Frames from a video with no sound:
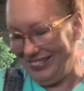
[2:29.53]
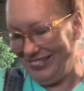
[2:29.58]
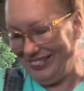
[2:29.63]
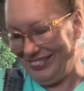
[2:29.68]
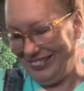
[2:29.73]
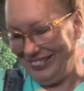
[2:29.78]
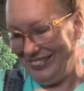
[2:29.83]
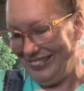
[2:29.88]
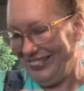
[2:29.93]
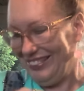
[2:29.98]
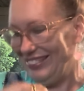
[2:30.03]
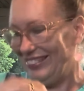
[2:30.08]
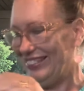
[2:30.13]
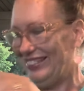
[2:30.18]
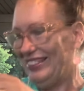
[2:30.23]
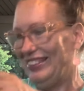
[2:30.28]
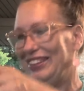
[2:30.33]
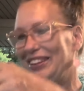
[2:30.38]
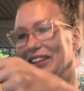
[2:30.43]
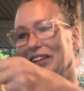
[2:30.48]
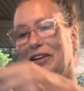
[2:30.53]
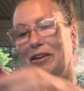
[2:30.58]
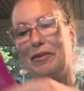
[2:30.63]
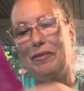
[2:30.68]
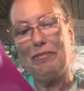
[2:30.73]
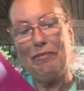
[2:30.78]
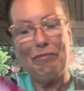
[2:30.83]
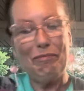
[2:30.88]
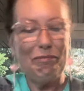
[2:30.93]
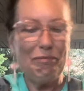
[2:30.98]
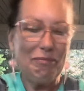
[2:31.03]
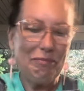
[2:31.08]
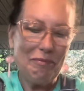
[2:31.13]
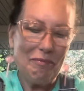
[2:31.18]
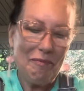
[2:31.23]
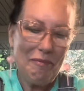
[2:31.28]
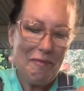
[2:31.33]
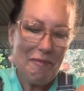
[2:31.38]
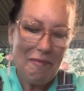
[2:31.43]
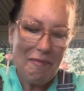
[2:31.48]

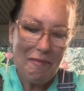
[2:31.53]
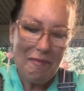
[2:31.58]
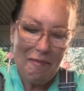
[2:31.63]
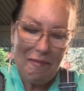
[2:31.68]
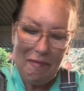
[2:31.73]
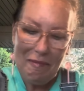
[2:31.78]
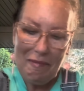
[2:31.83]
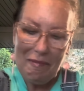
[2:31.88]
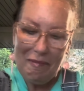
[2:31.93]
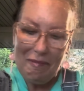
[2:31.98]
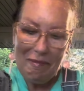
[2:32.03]
No one is speaking in this clip.